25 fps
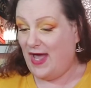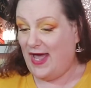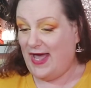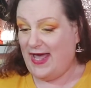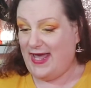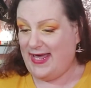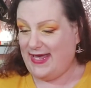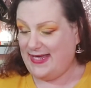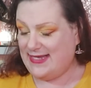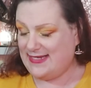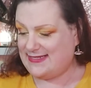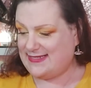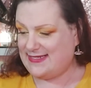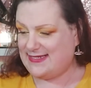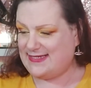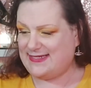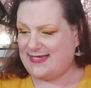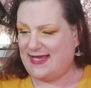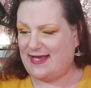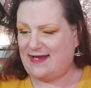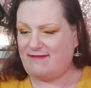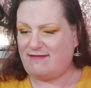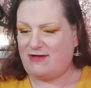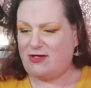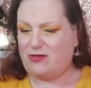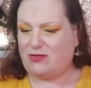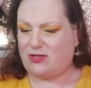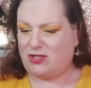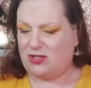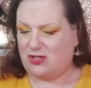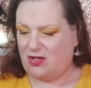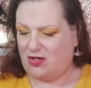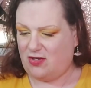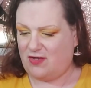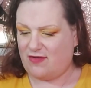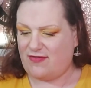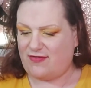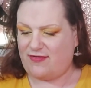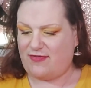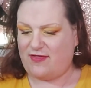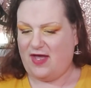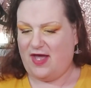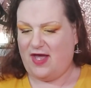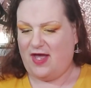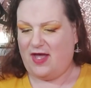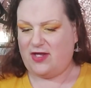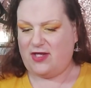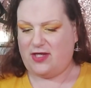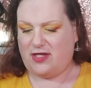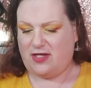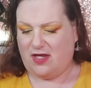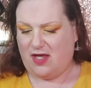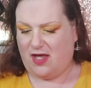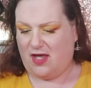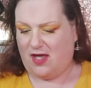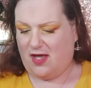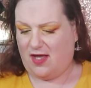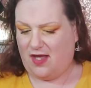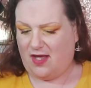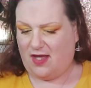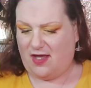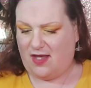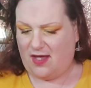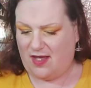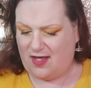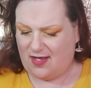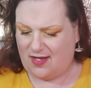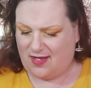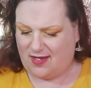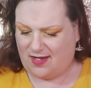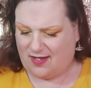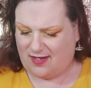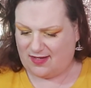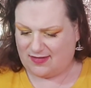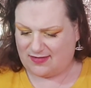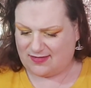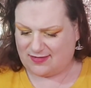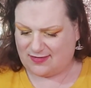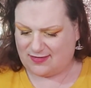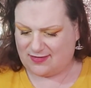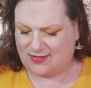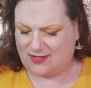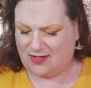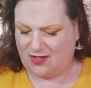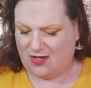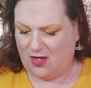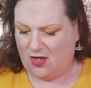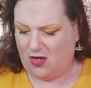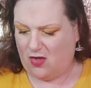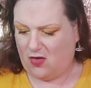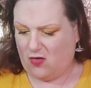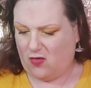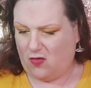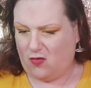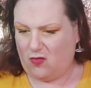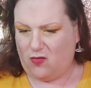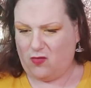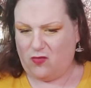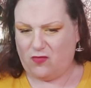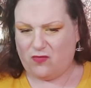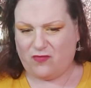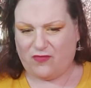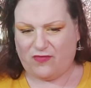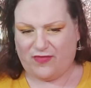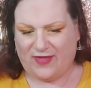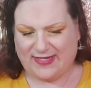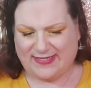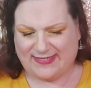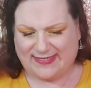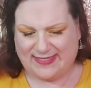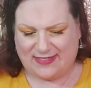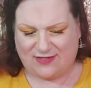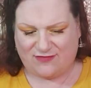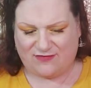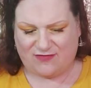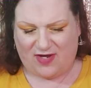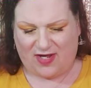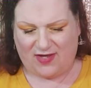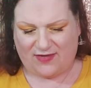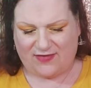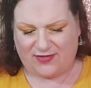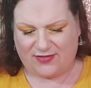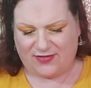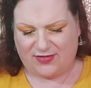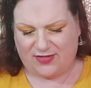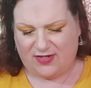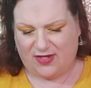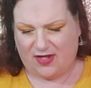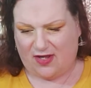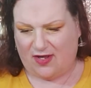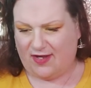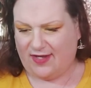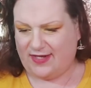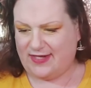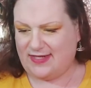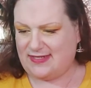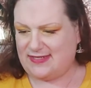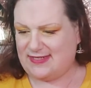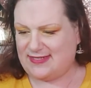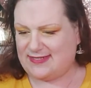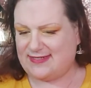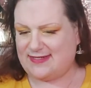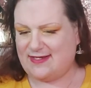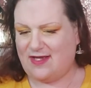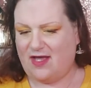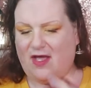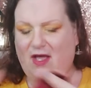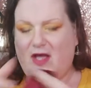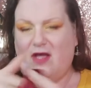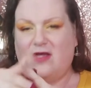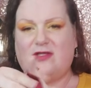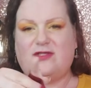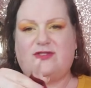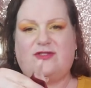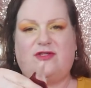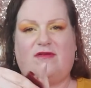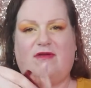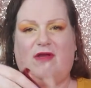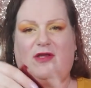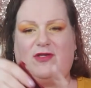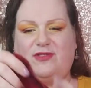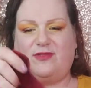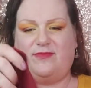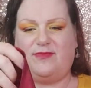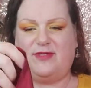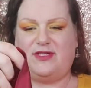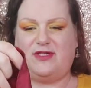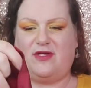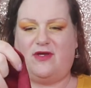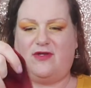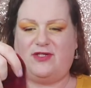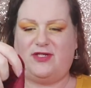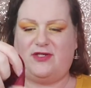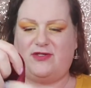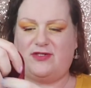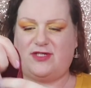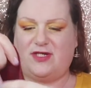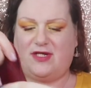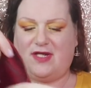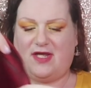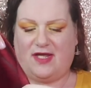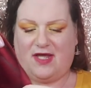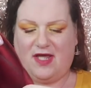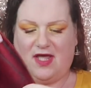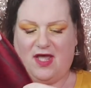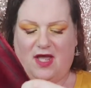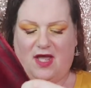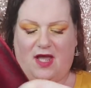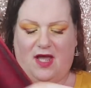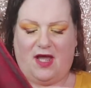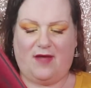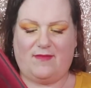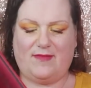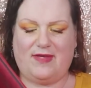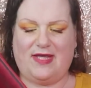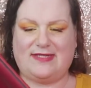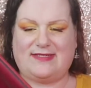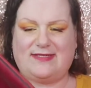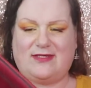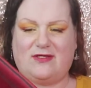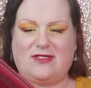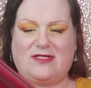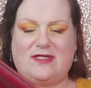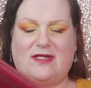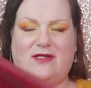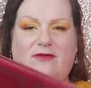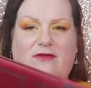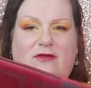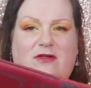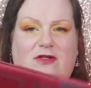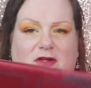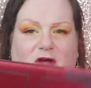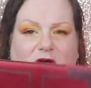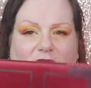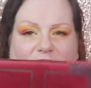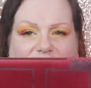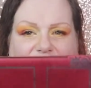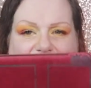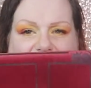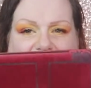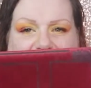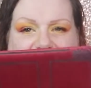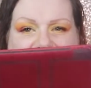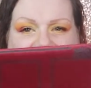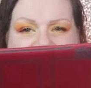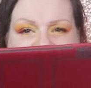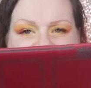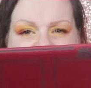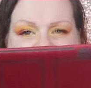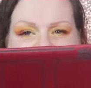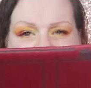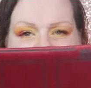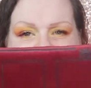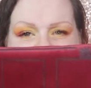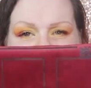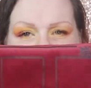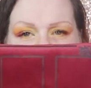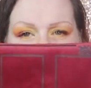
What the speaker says: it's a tarot cloth. Yes. Oh, this is rather nice. Sorry, I should be showing you, shouldn't I? So it's a little cloth, and it says